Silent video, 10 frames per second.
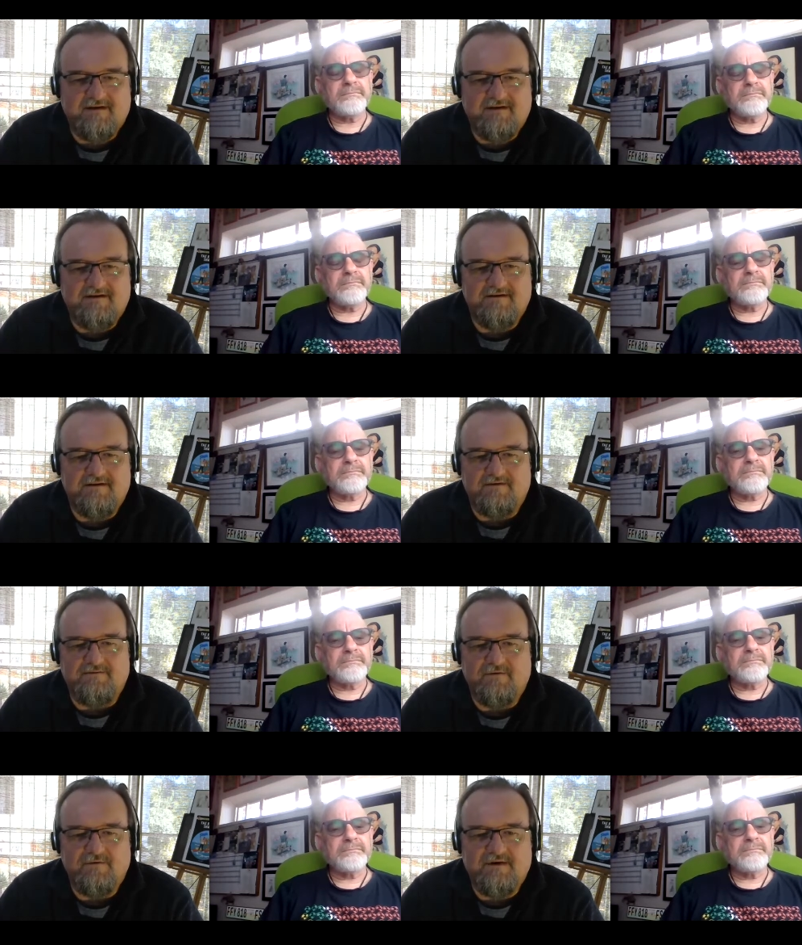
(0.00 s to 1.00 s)
Speaker 1: in mm. going
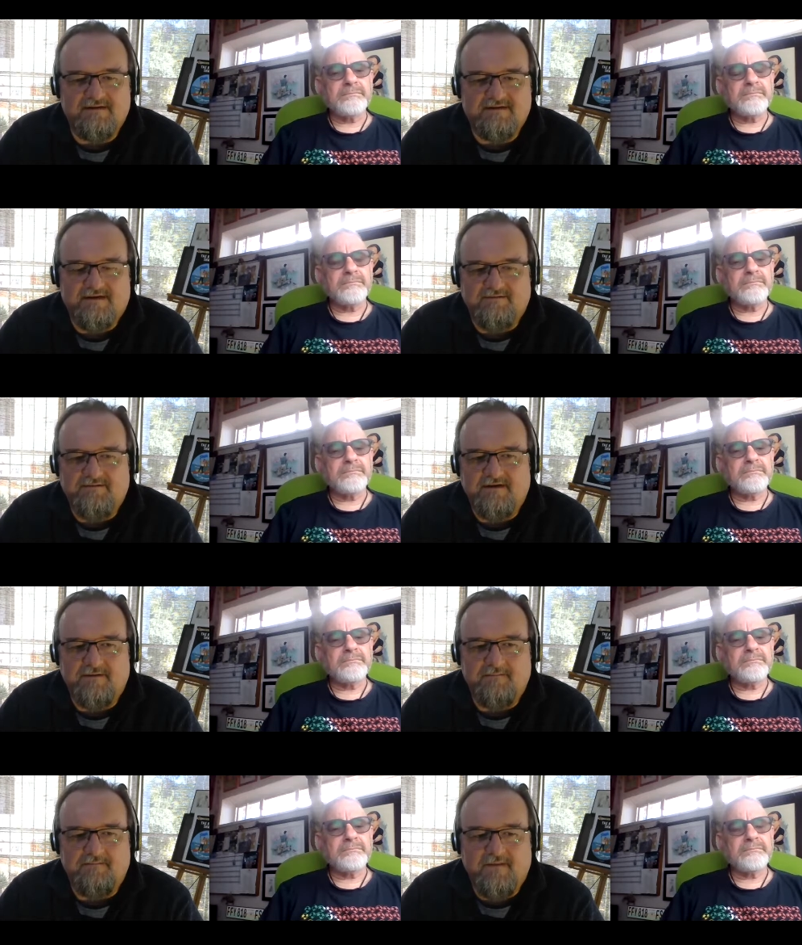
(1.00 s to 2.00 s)
forward and stuff.
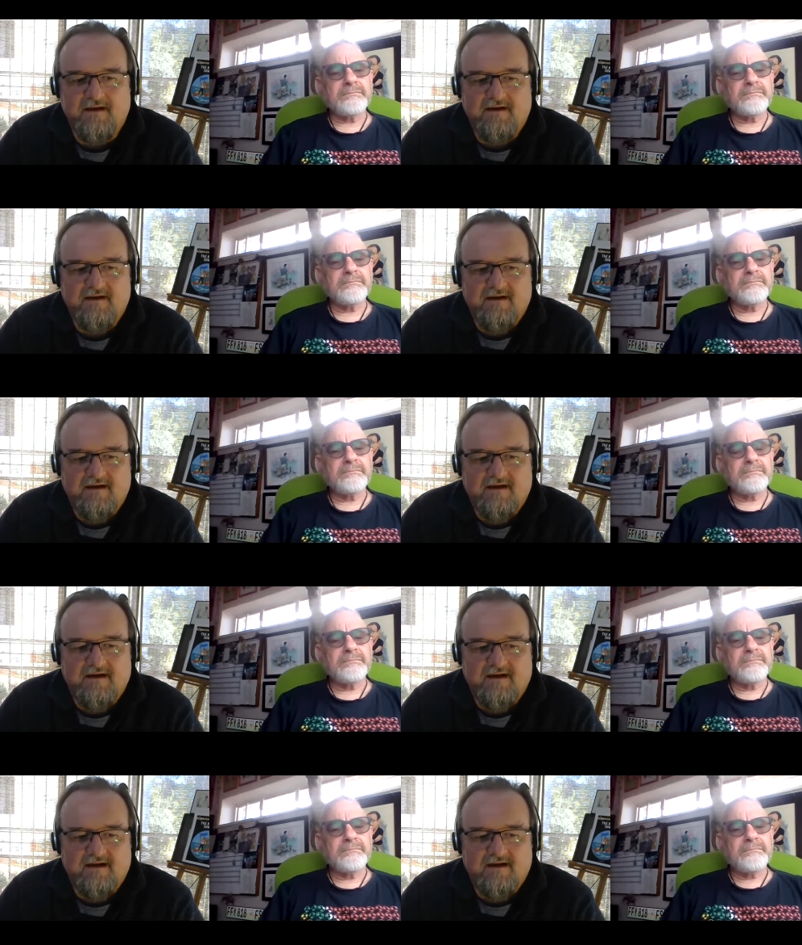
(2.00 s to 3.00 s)
Um,
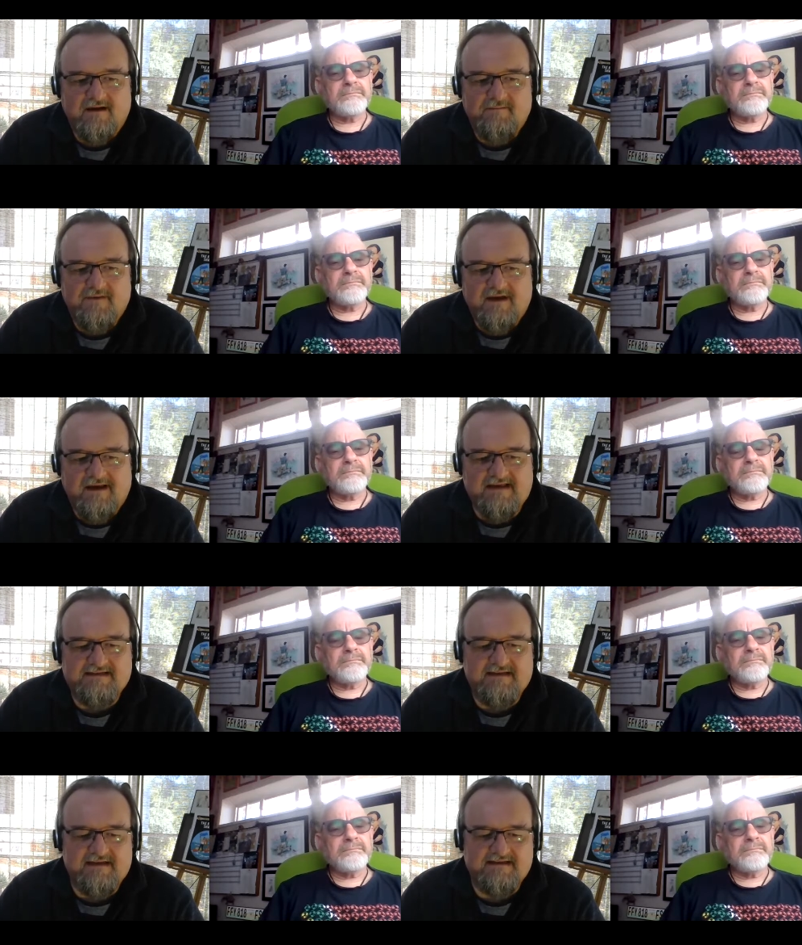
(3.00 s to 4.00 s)
um,
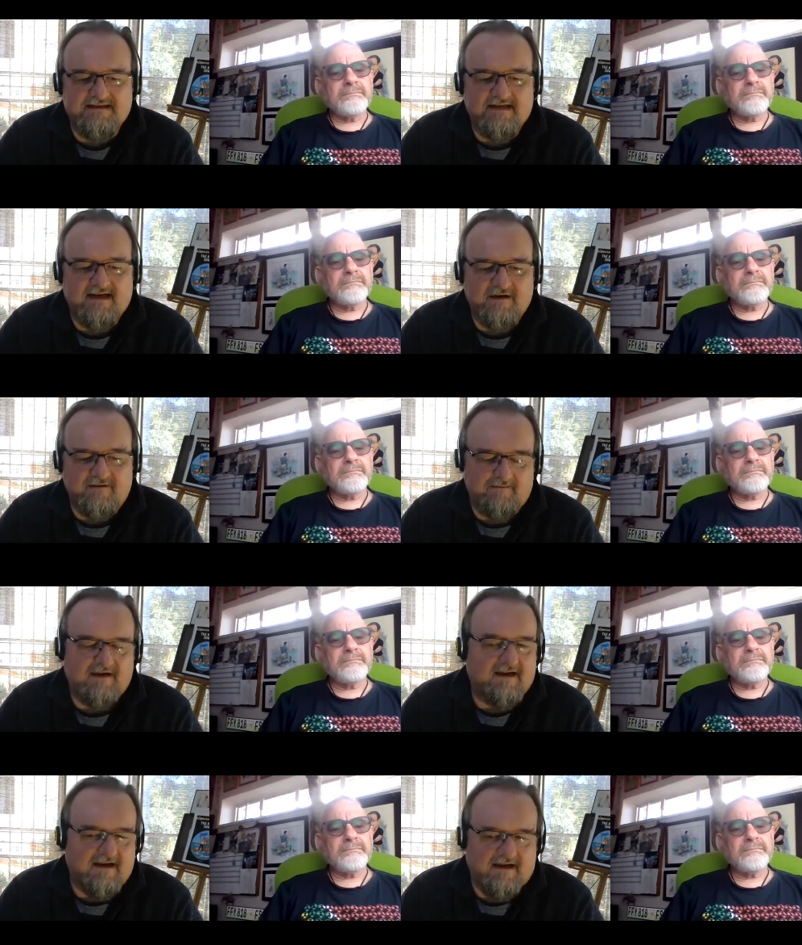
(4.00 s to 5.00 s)
his his style. I
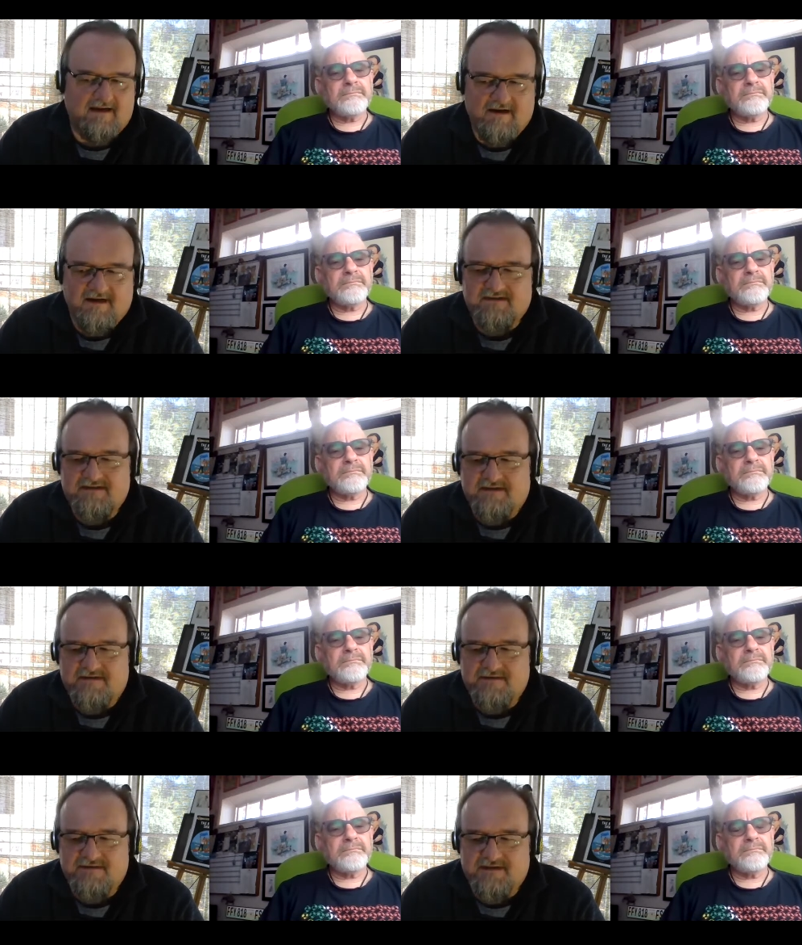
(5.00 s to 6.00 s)
mean, I, I loved his
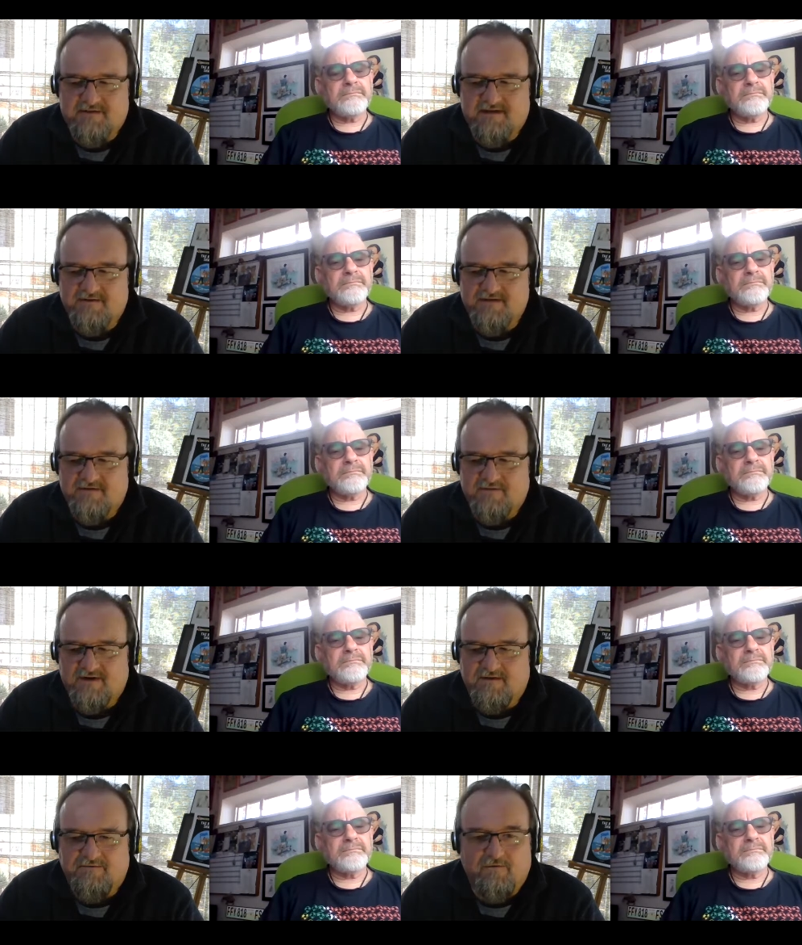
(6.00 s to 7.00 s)
cartoons. I mean, they were sort of one
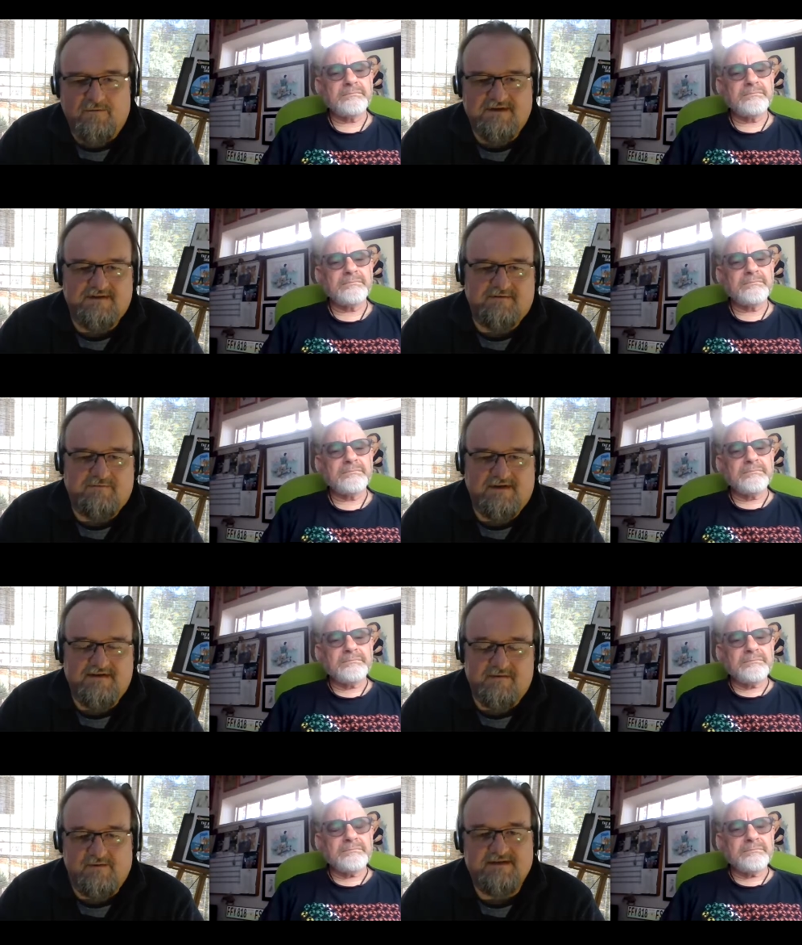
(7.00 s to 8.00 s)
of the formative
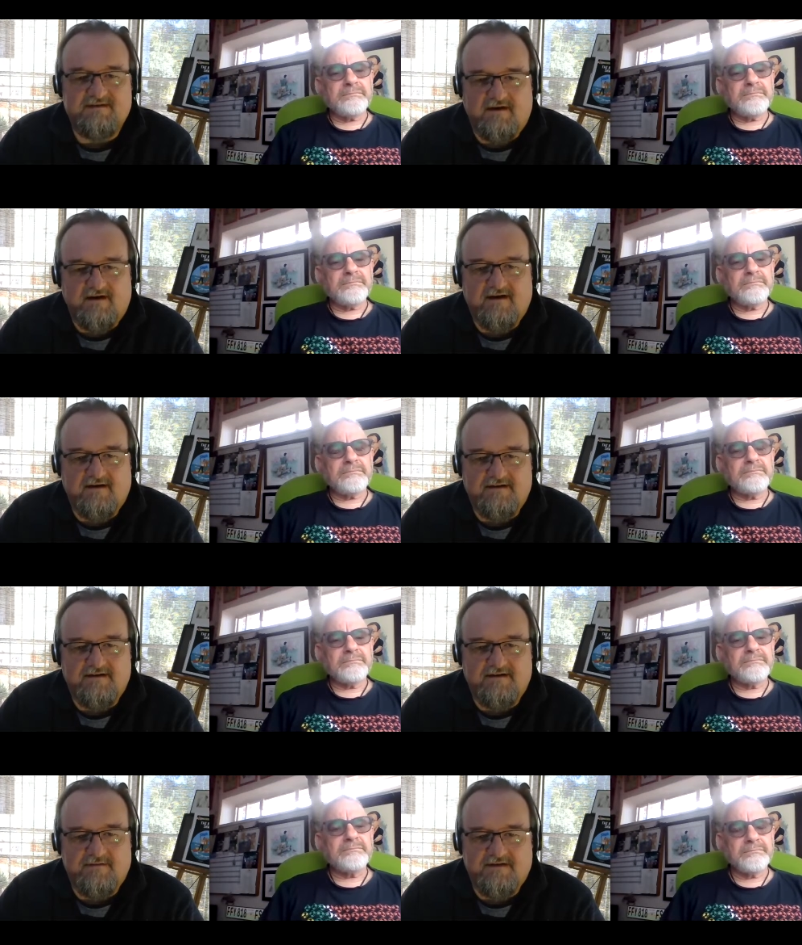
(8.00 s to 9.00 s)
ones when we started out. I
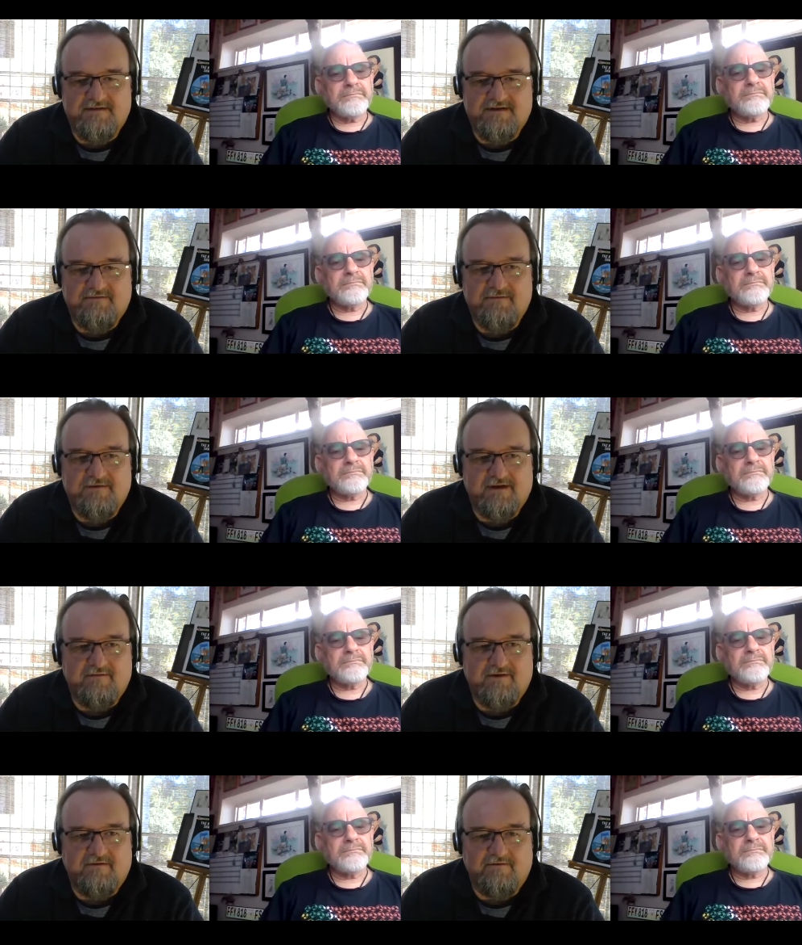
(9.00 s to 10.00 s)
mean, there was a few that
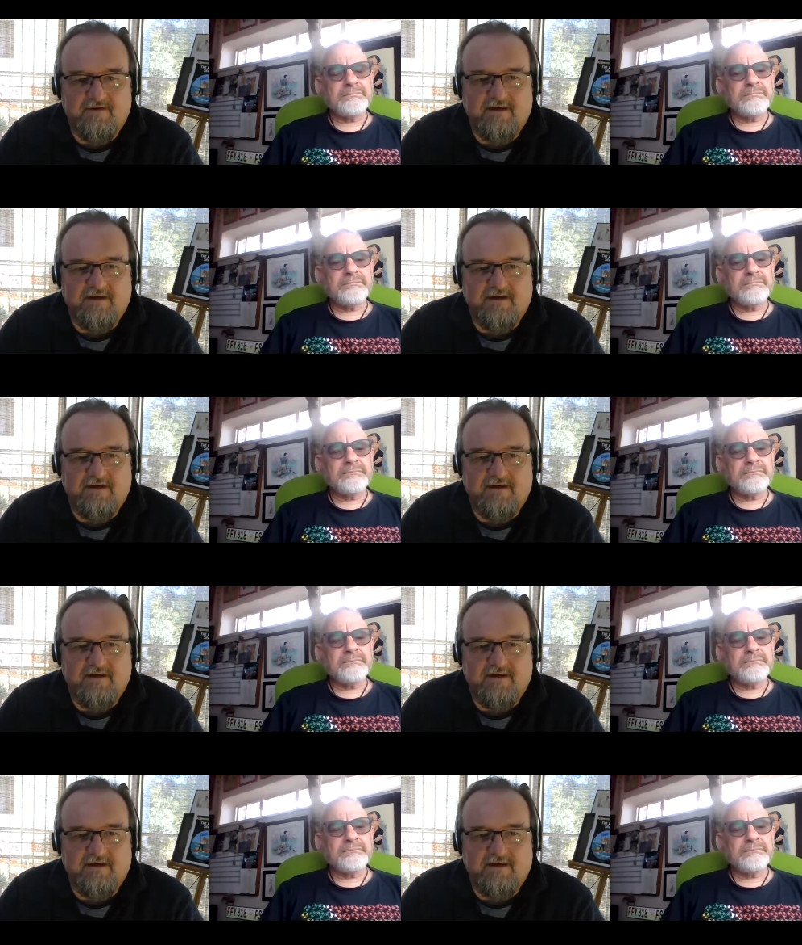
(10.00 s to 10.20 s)
we really